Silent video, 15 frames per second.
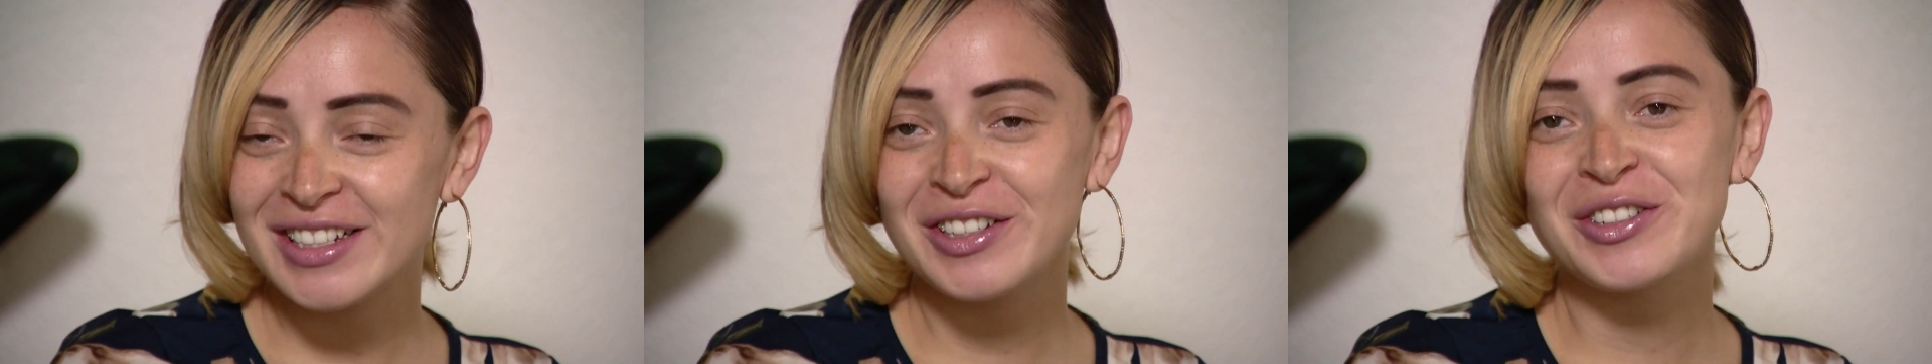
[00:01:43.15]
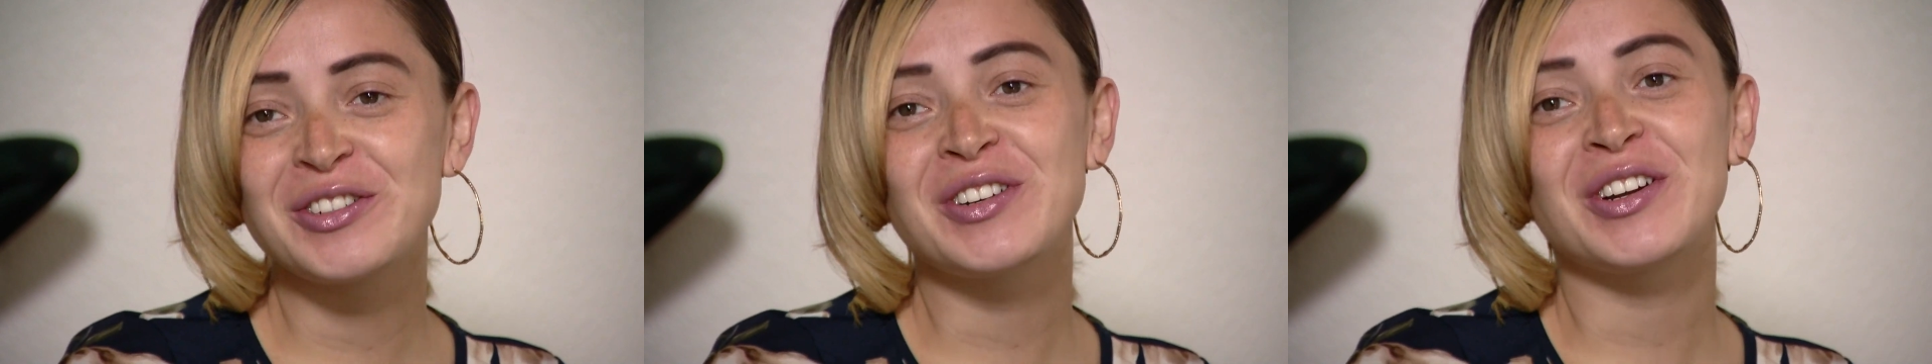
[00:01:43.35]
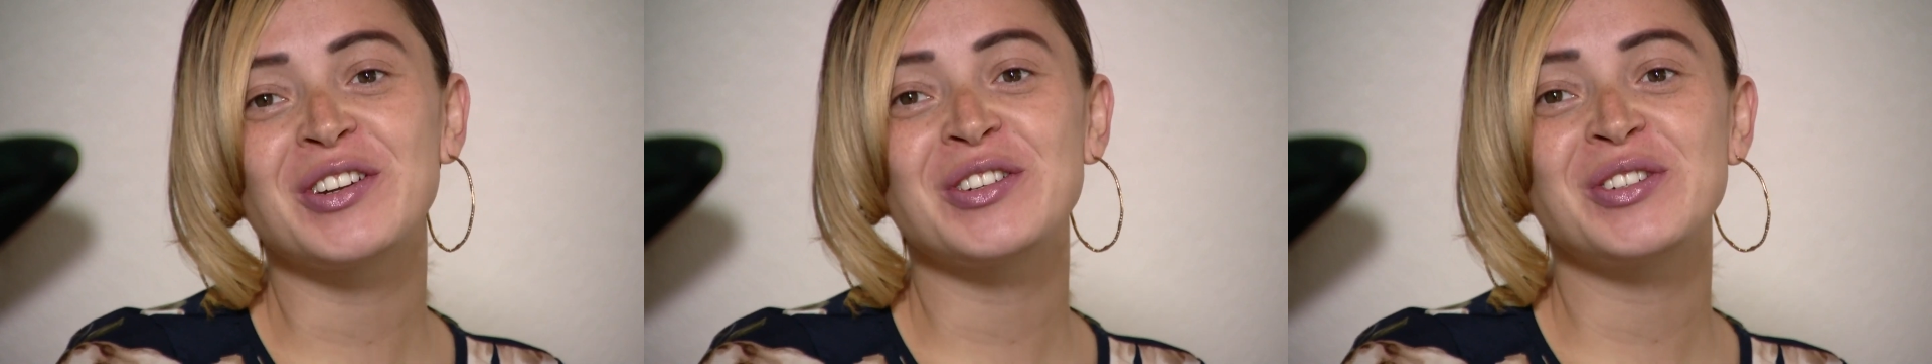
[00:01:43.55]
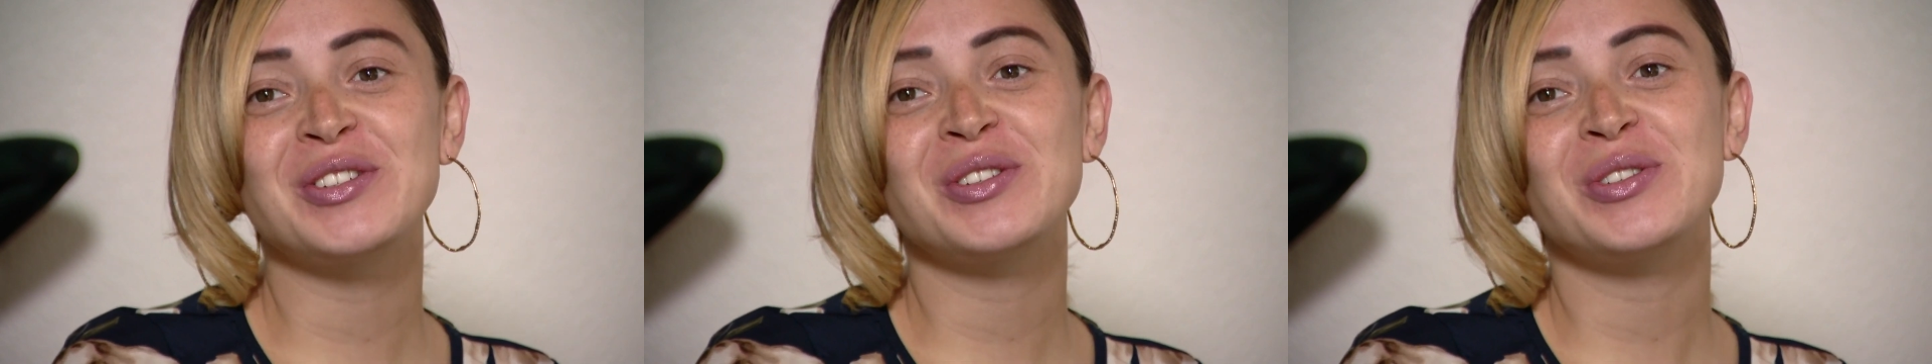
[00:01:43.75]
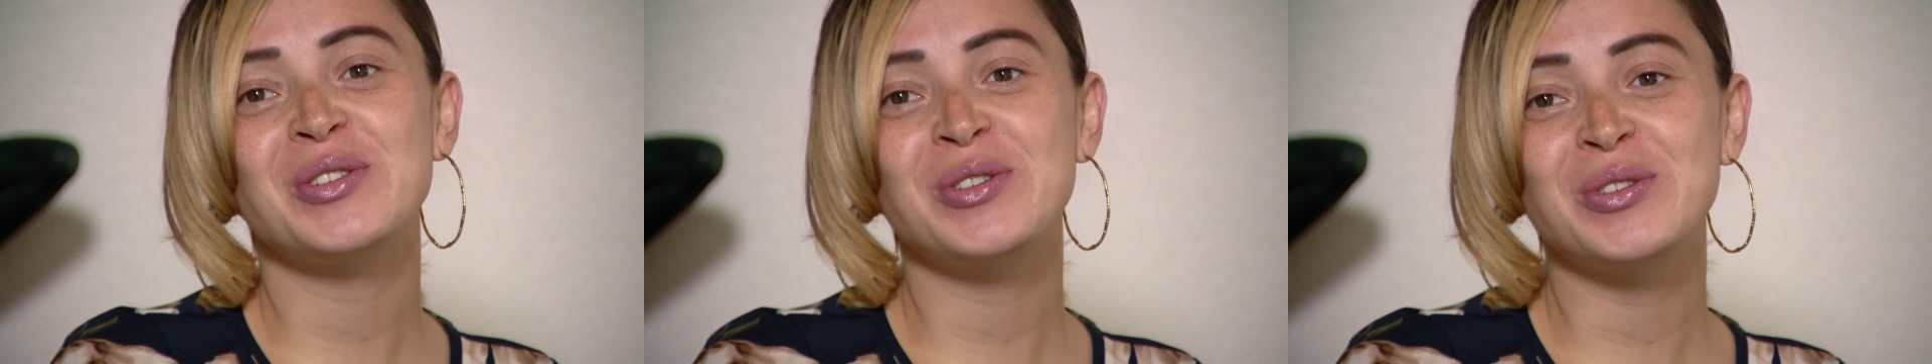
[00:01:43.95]
here you got to
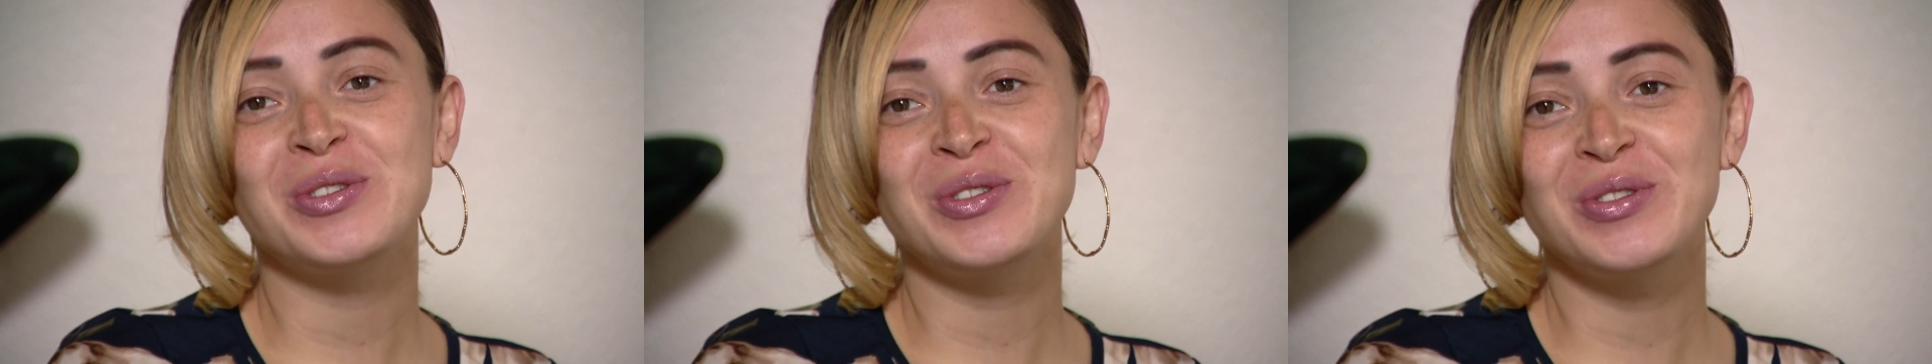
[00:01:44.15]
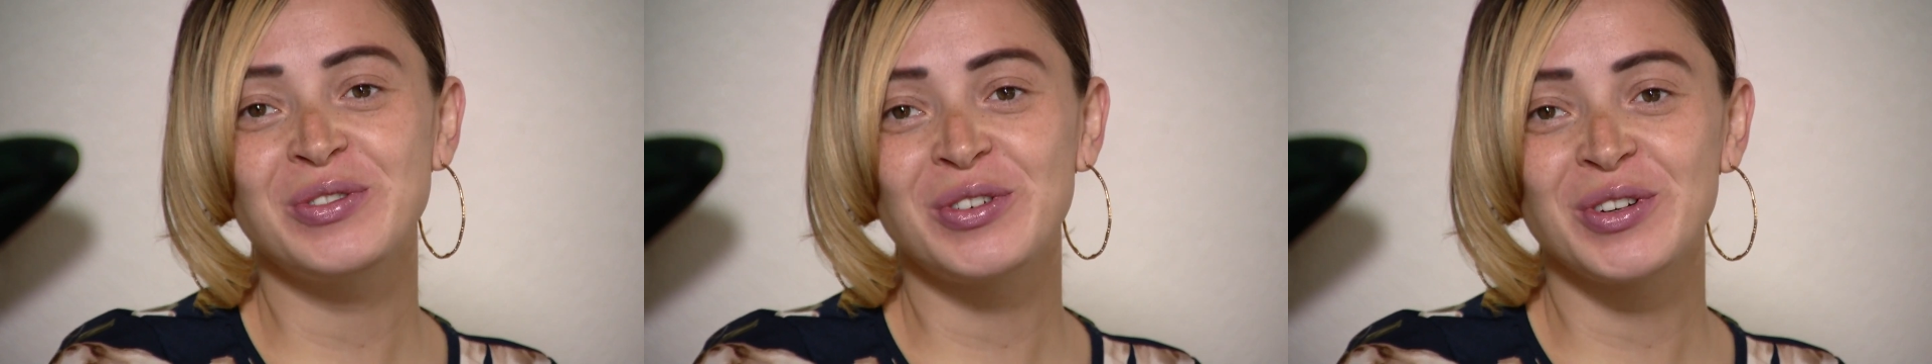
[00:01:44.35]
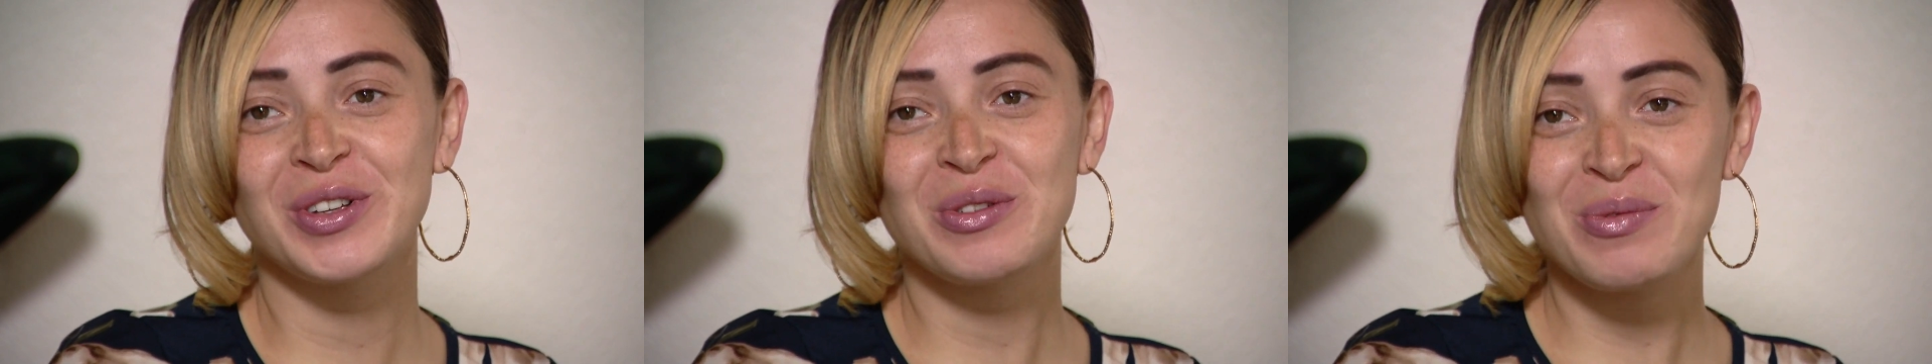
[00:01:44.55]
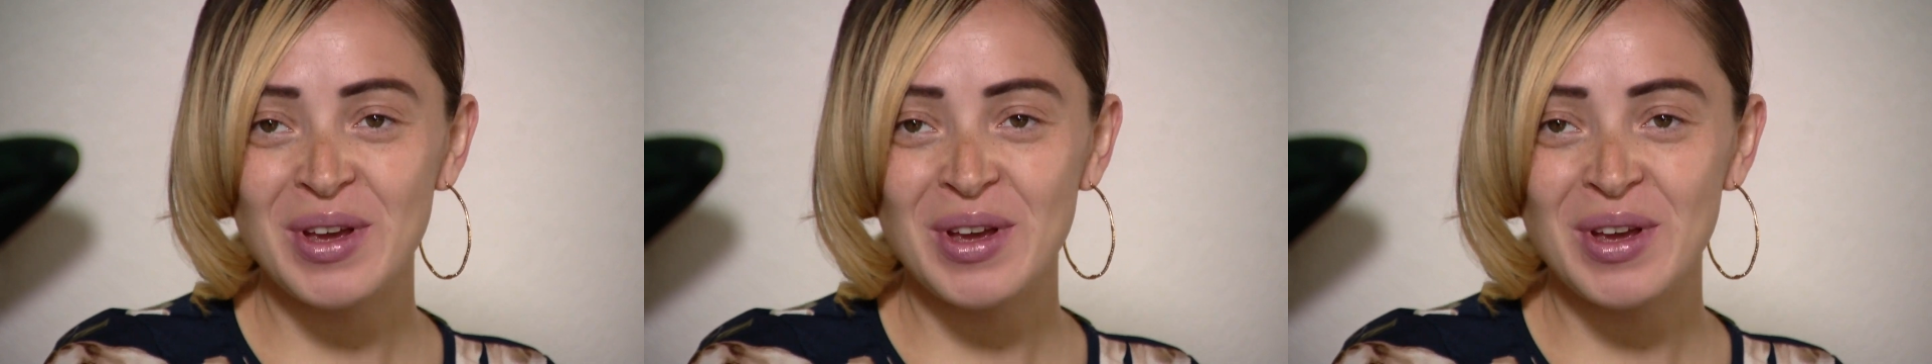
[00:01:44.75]
do for the